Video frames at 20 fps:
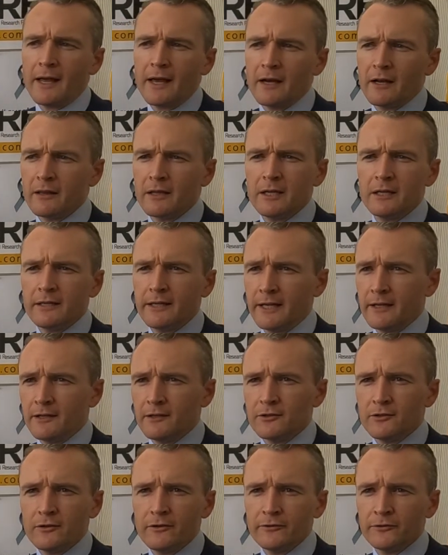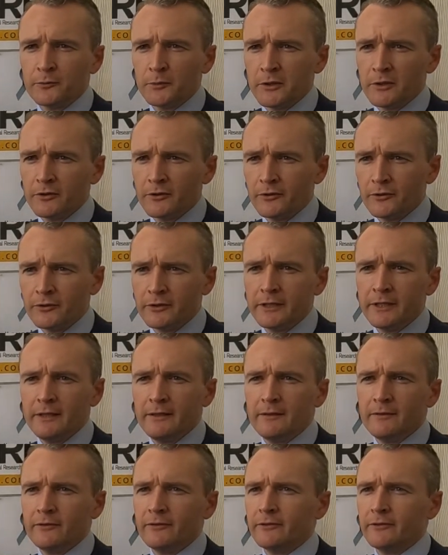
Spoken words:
And I think getting to hospital early,